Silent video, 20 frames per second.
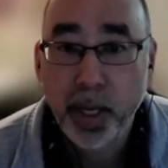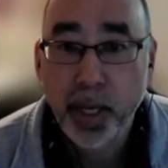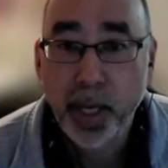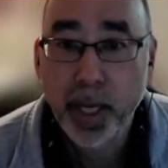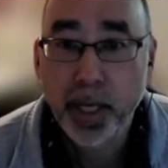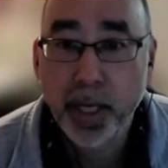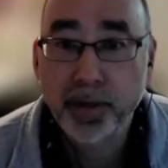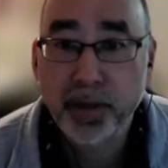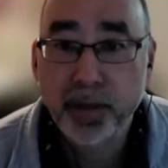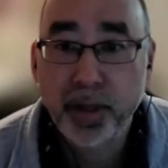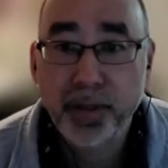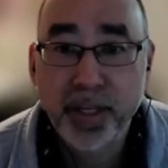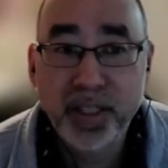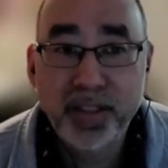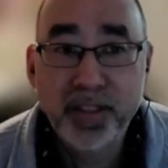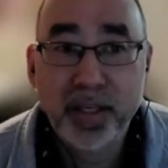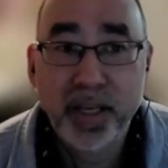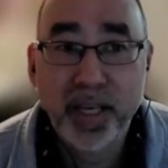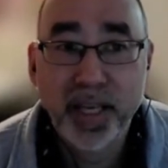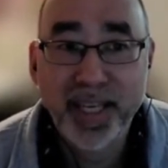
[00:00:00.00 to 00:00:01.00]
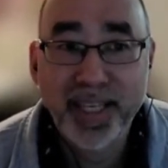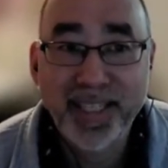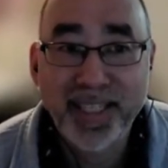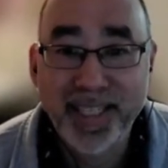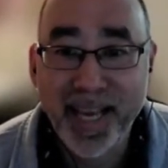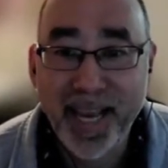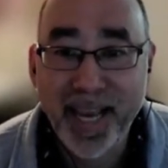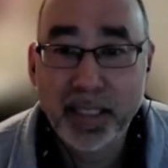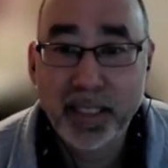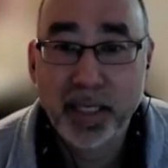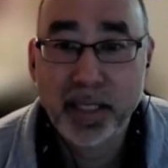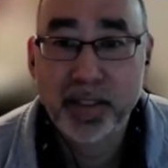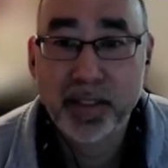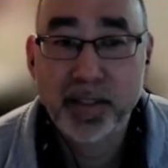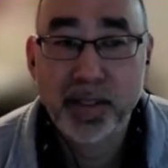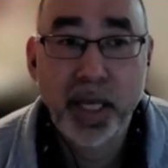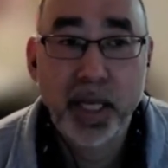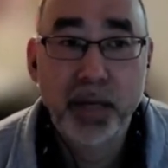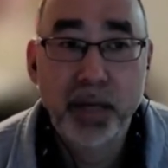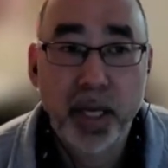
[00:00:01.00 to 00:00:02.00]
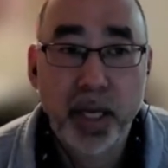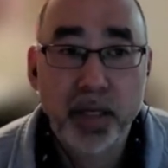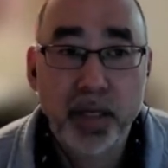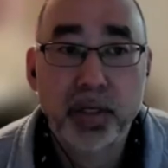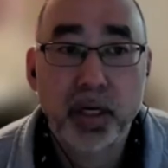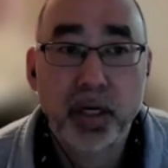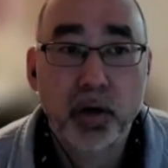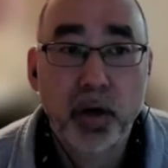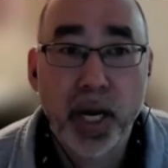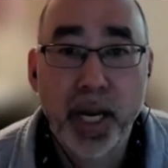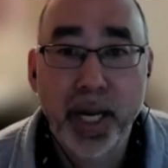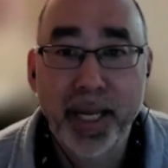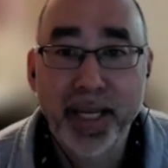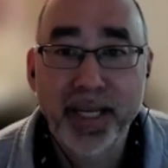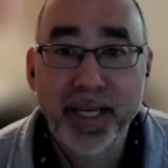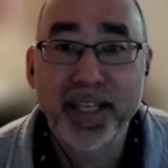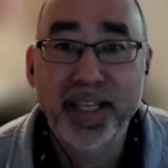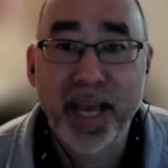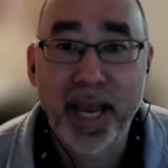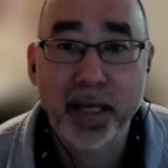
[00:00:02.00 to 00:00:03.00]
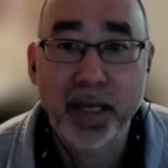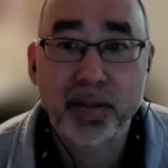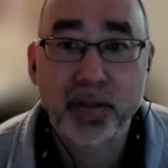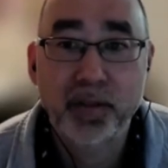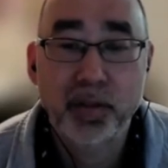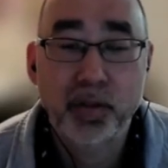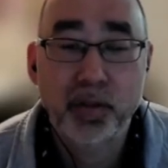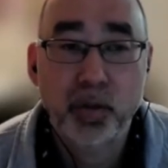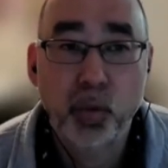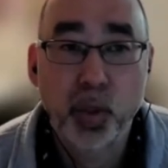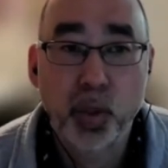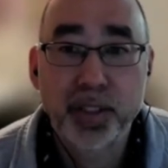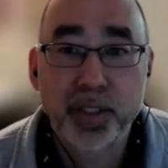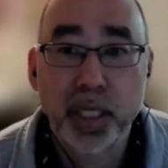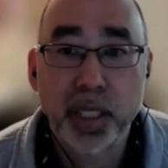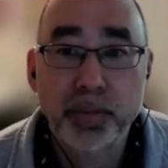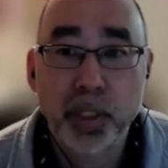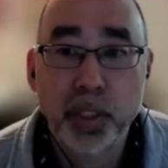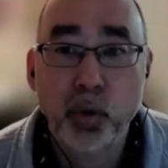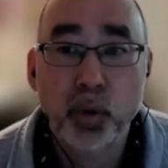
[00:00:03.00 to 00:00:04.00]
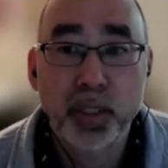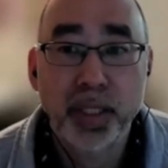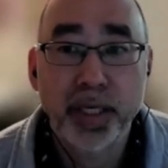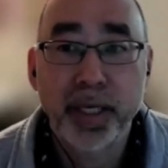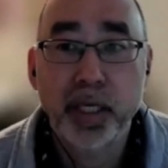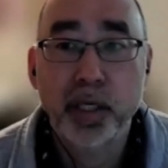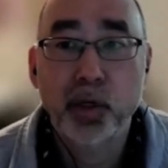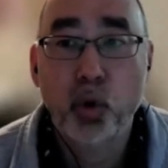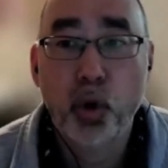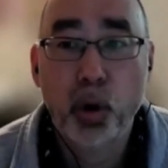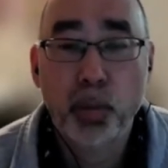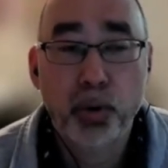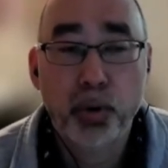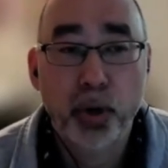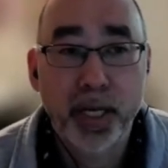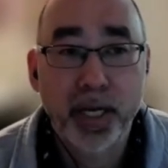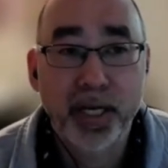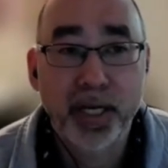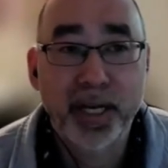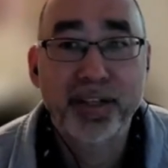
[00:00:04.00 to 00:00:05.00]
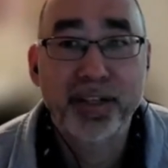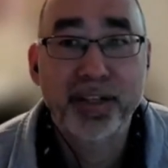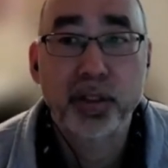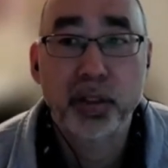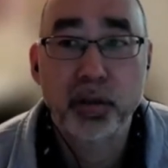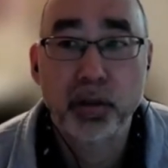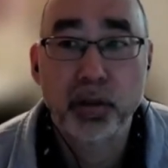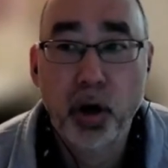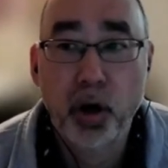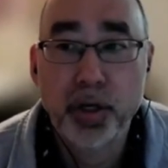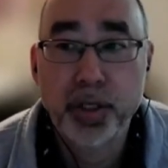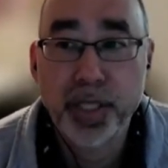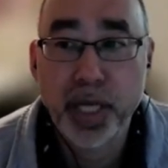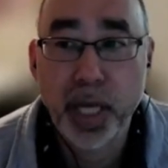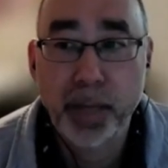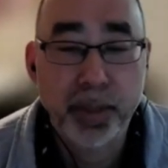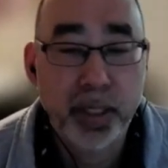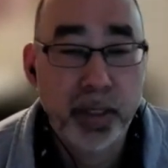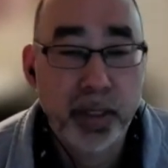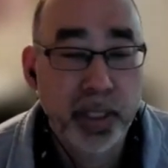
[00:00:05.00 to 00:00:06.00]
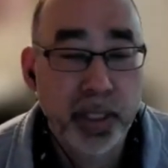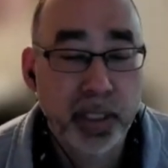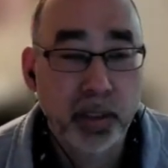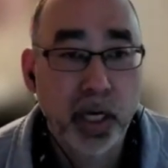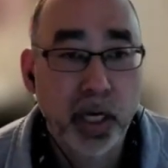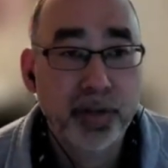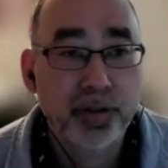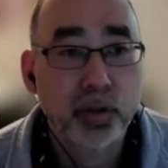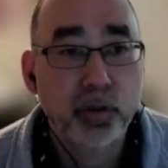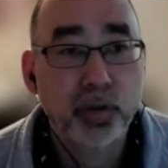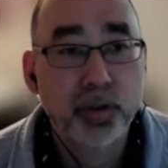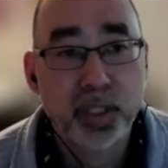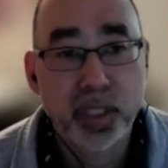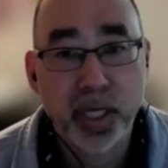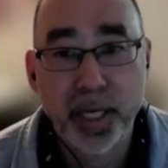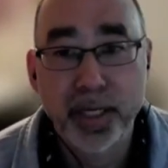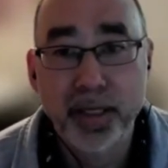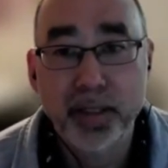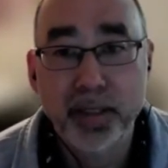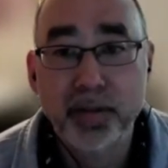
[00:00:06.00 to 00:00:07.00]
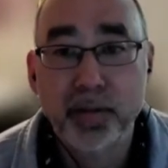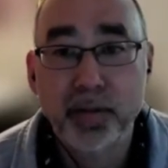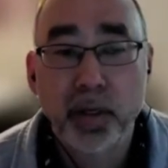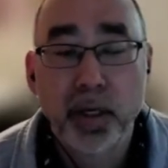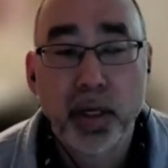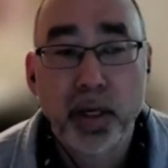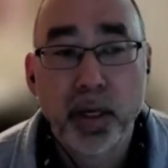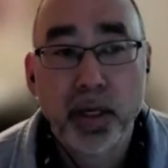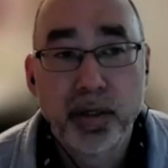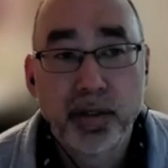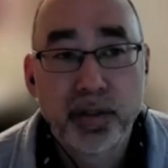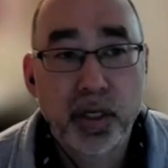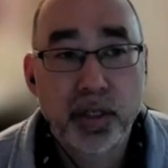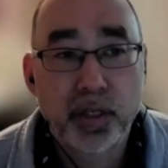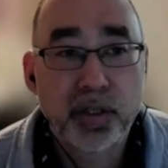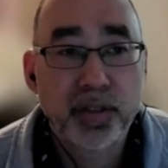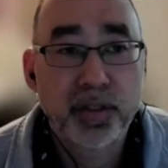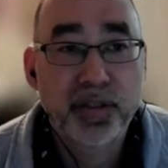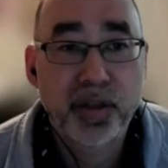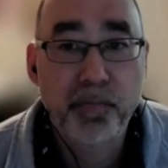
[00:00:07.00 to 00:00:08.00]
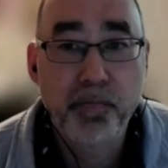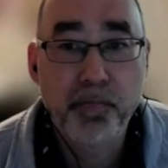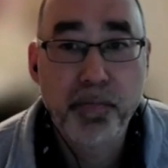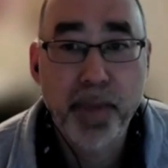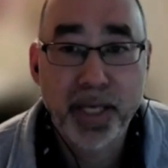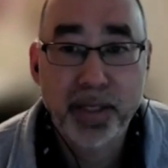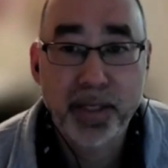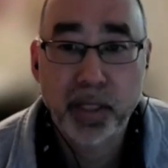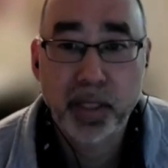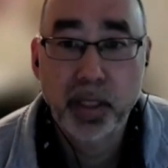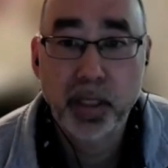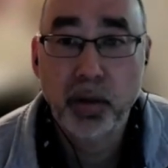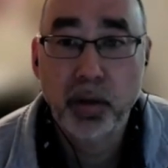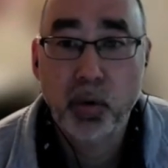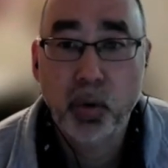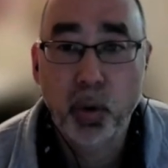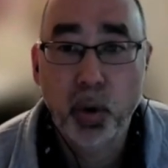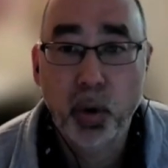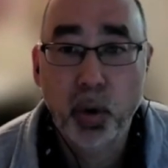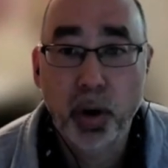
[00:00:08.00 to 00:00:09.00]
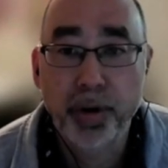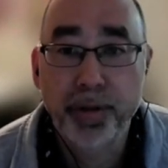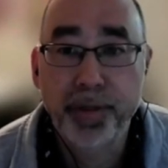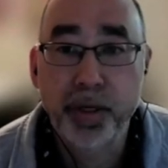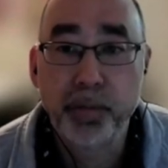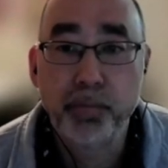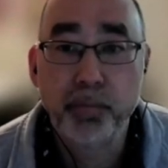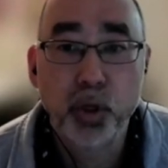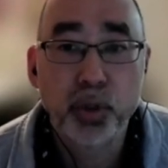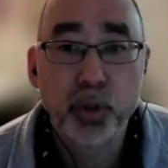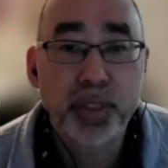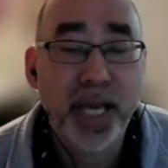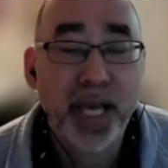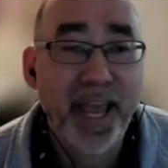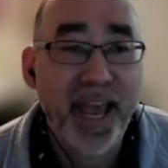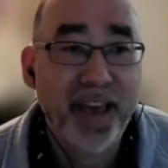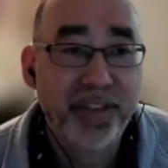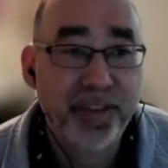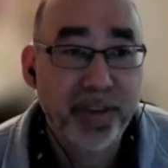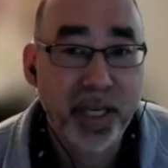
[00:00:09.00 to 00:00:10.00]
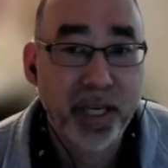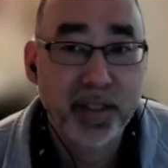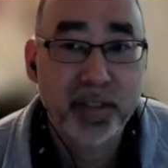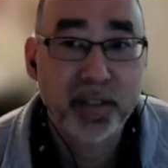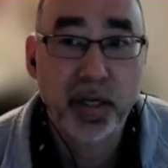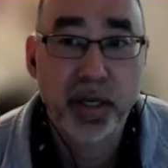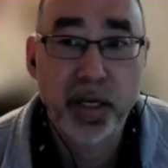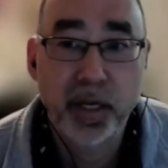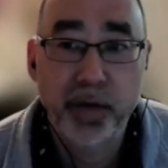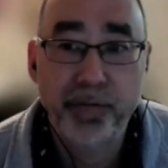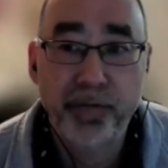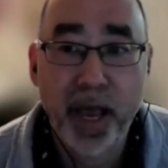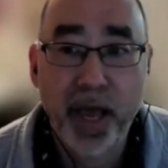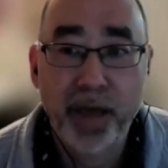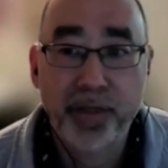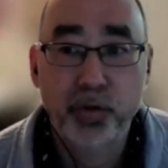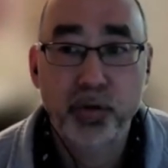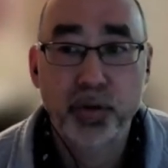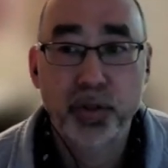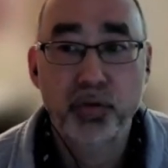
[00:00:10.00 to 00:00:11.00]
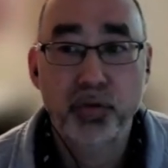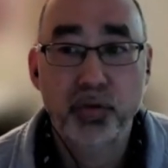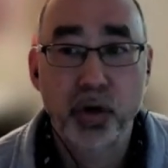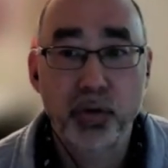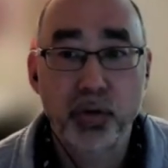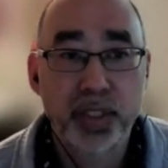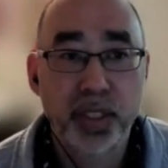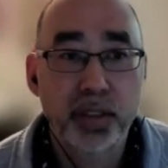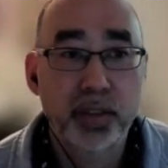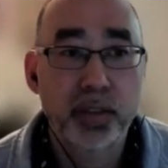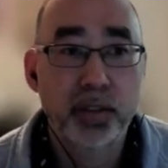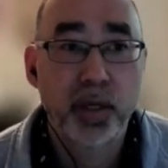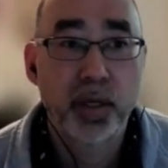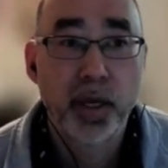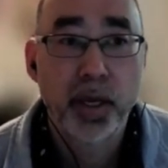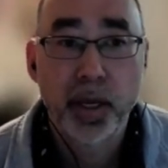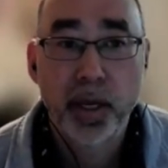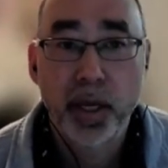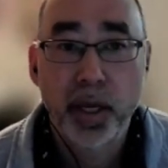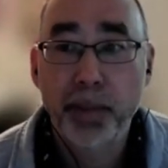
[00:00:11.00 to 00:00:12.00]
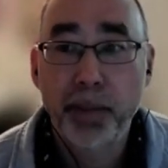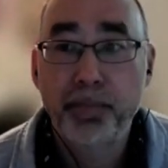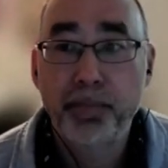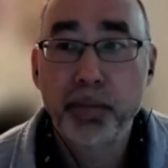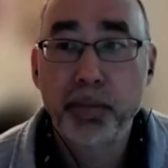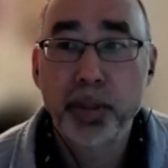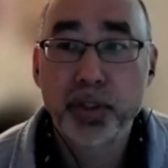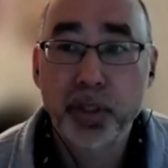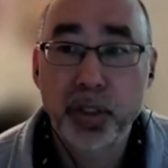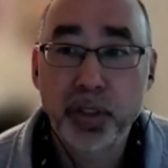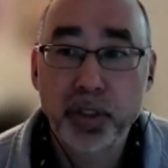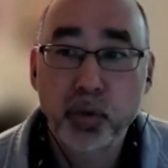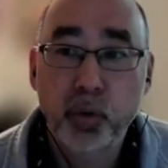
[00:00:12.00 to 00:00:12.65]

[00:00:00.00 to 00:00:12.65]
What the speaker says: And this exact same SRI index was subsequently incorporated into large epidemiological studies, such as the MESA, or the multi-ethnic study of atherosclerosis, and published in